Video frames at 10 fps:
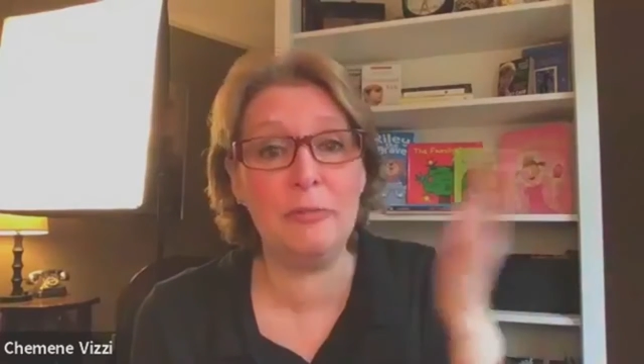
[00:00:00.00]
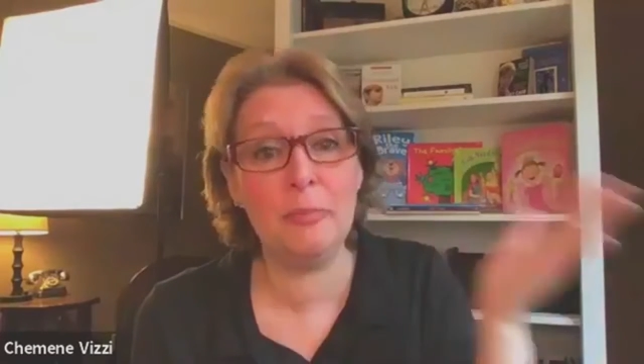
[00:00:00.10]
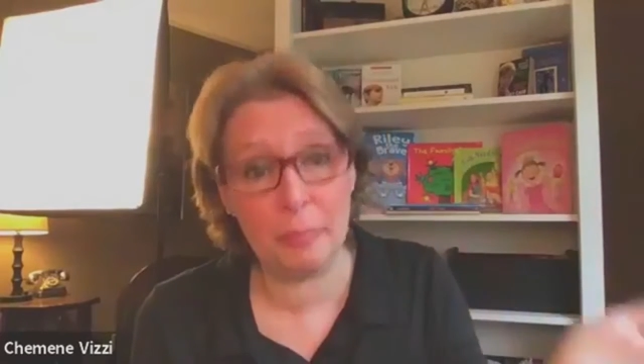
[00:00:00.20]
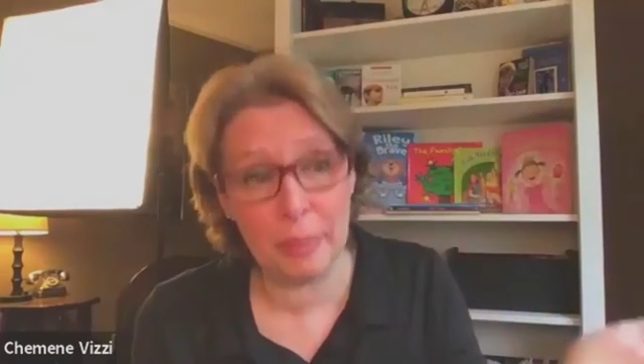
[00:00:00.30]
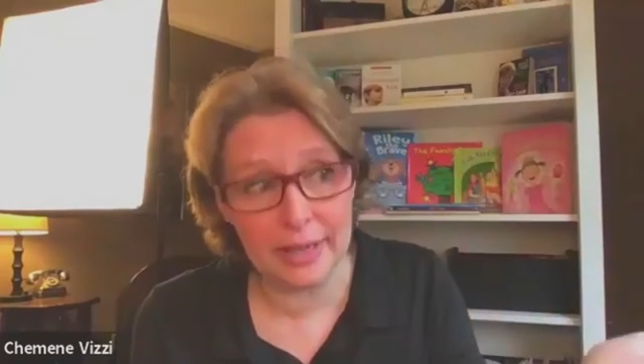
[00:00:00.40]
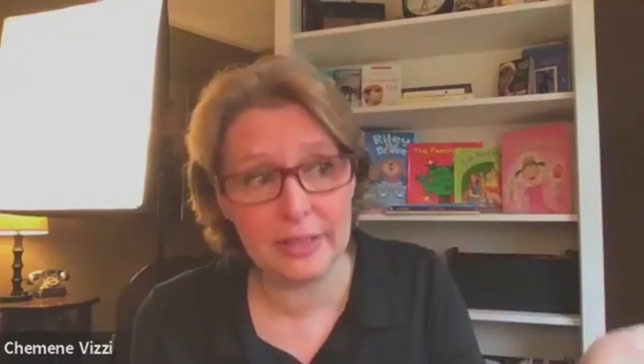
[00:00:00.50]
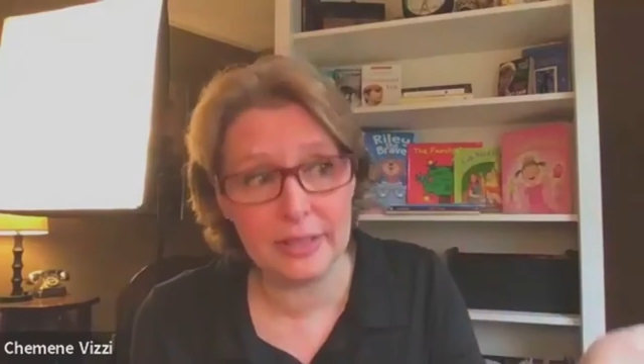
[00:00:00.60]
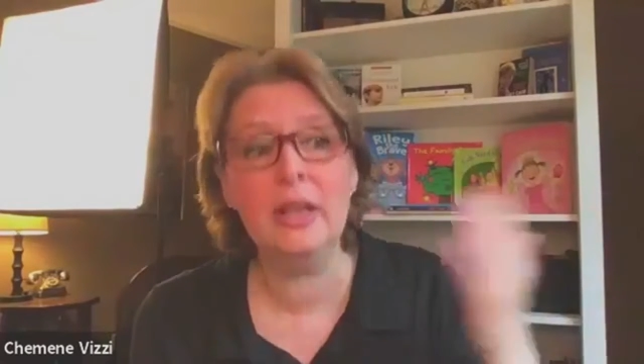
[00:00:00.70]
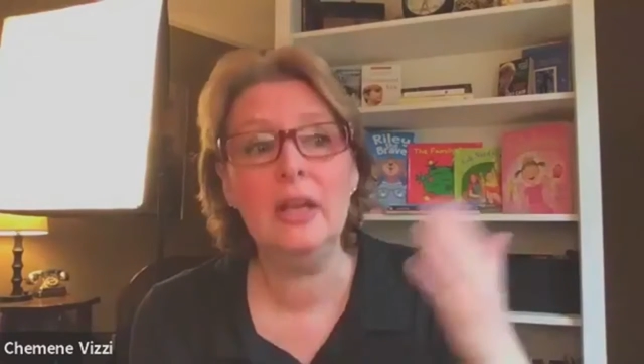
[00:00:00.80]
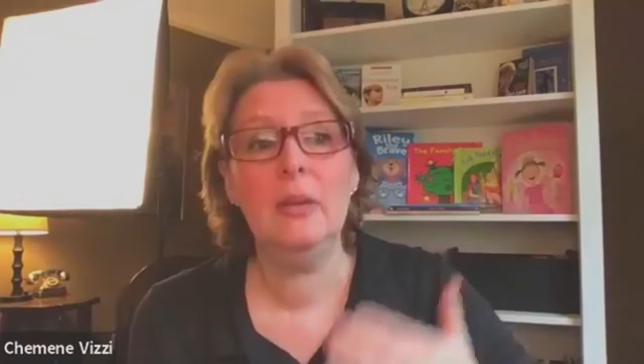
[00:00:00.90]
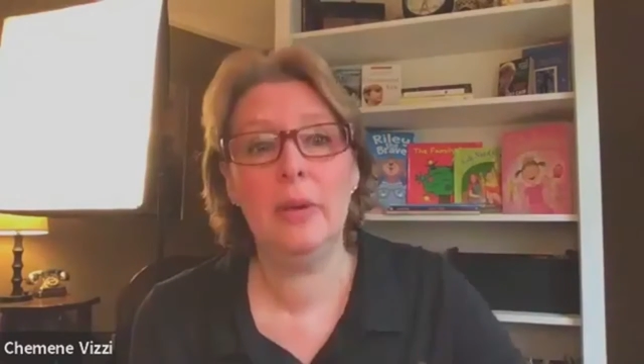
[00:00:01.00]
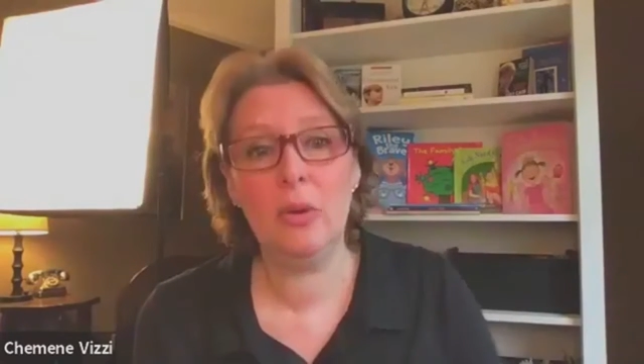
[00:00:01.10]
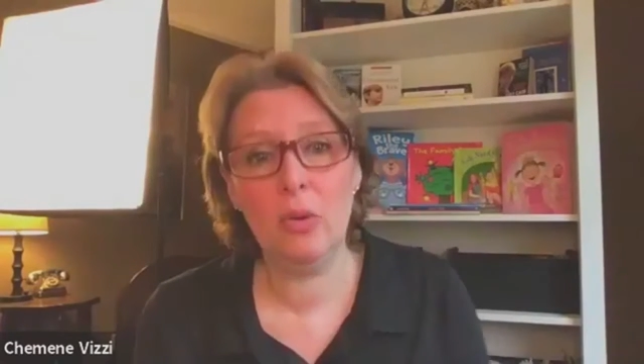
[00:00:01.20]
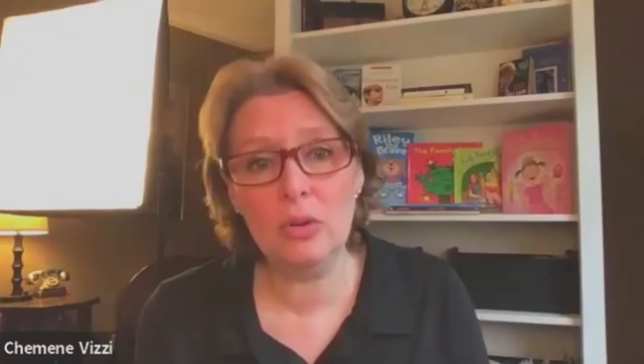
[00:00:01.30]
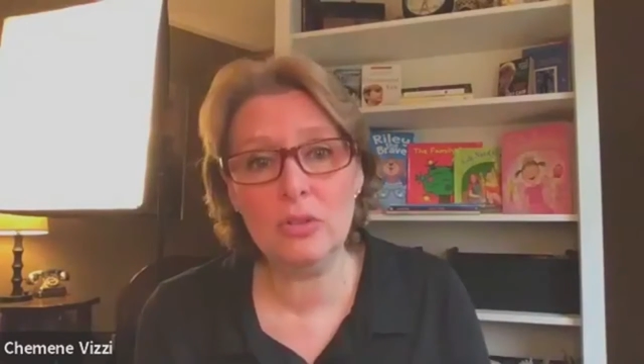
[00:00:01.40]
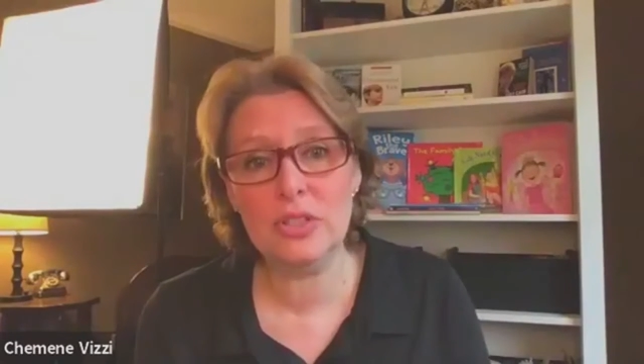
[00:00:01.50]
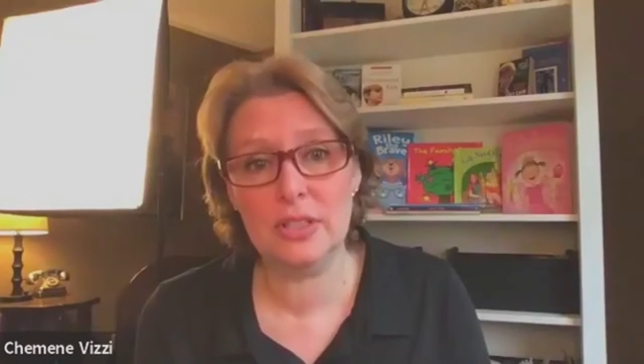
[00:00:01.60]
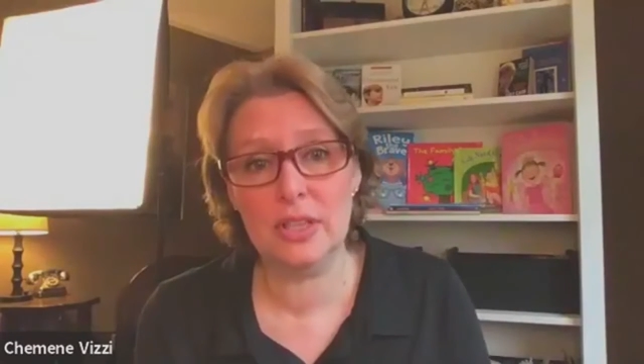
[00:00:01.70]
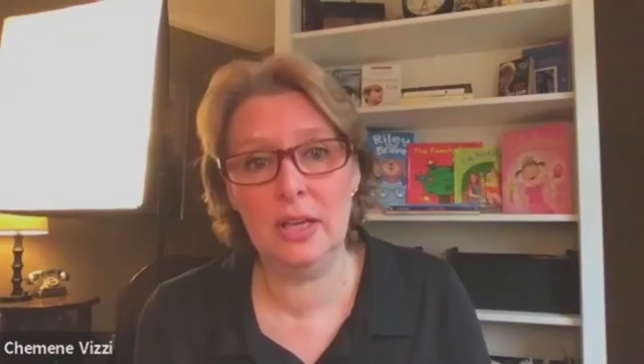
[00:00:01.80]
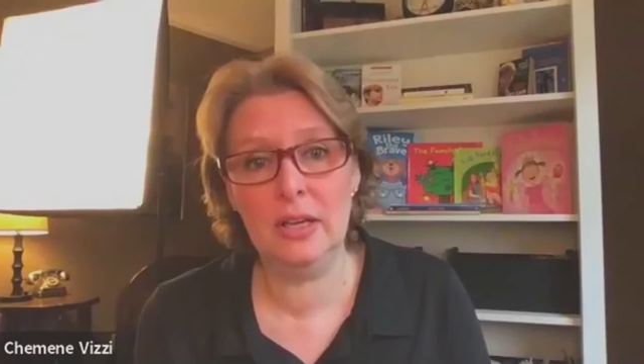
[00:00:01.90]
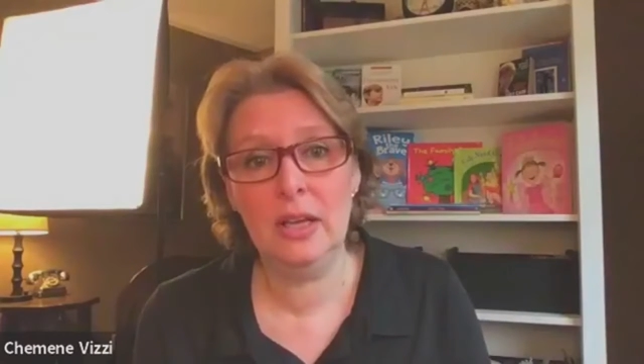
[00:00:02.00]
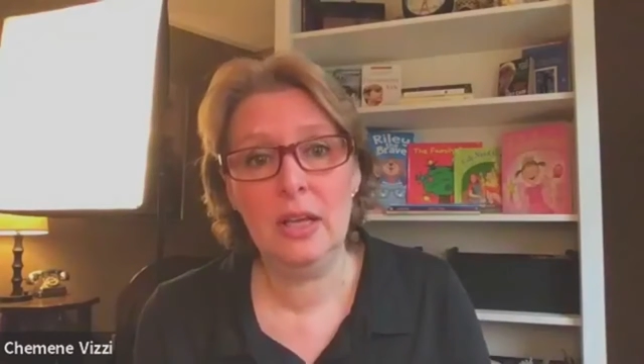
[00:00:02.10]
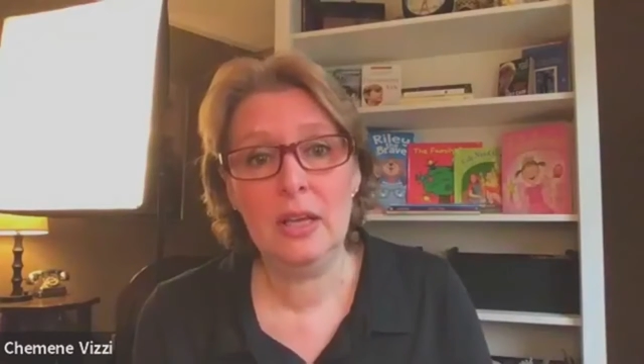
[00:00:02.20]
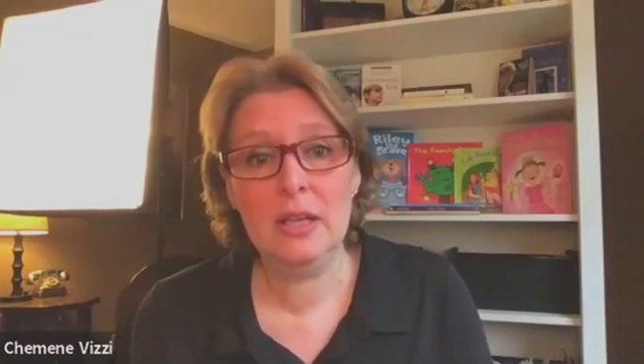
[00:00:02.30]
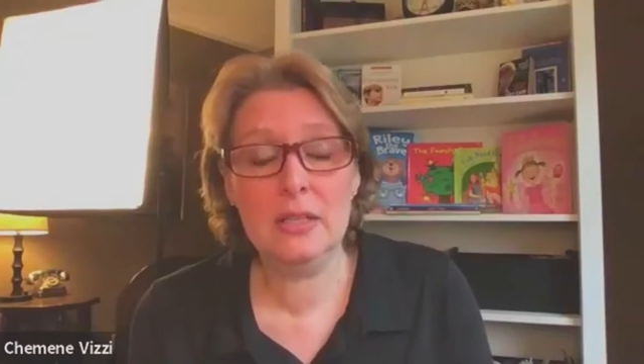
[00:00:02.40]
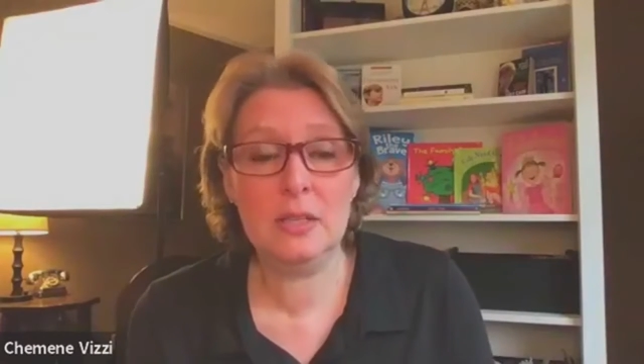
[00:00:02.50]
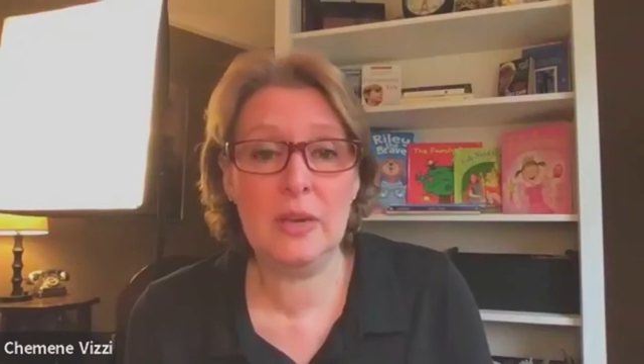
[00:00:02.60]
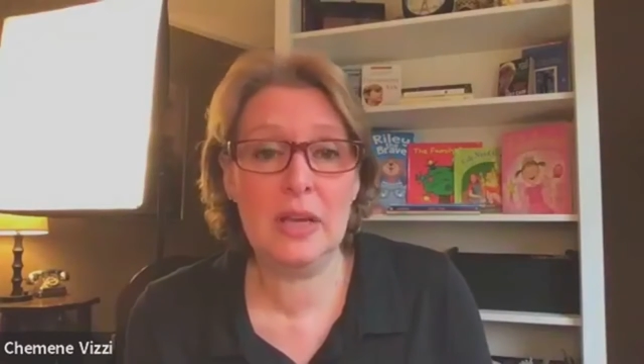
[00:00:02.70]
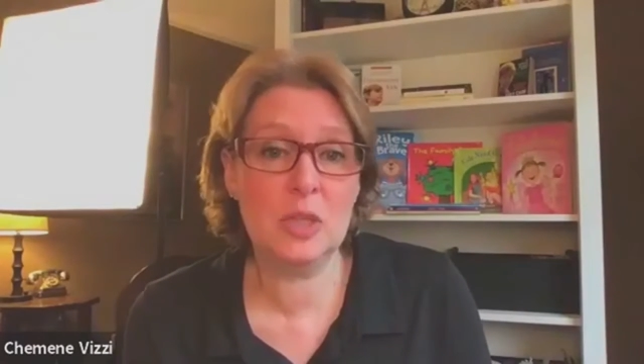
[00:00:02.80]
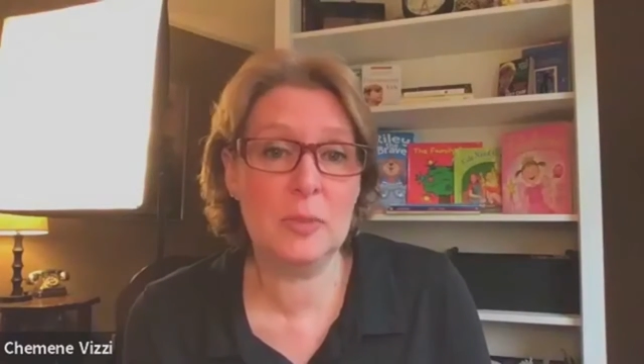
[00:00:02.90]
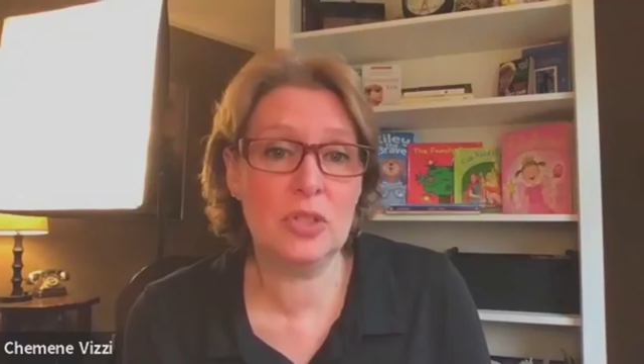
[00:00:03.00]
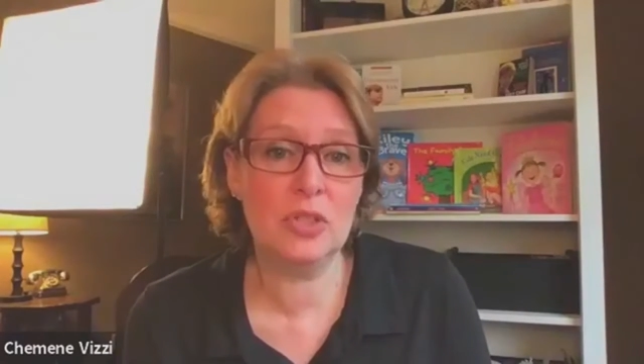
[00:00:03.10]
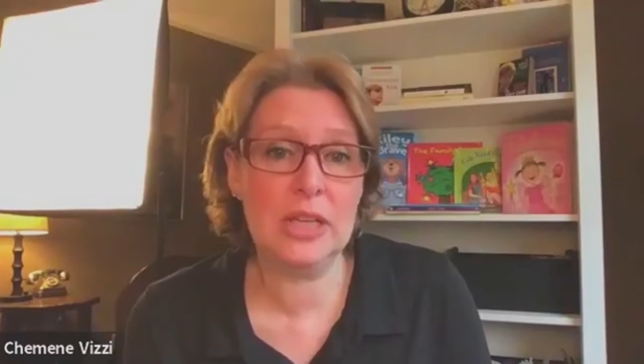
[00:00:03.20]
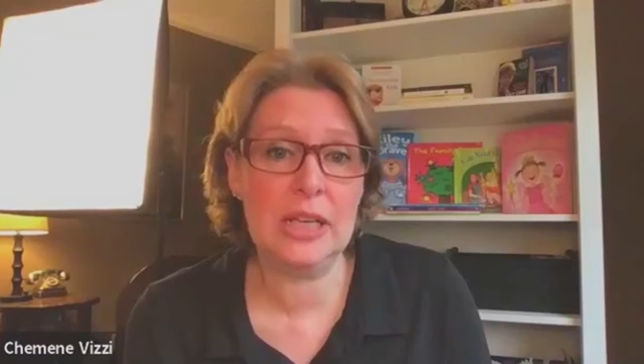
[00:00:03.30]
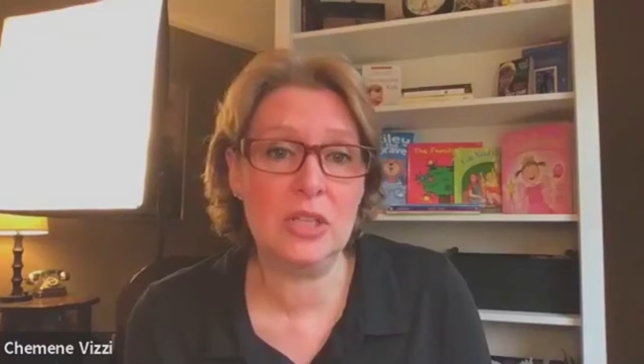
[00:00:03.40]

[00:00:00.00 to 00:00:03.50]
But my older son has special needs.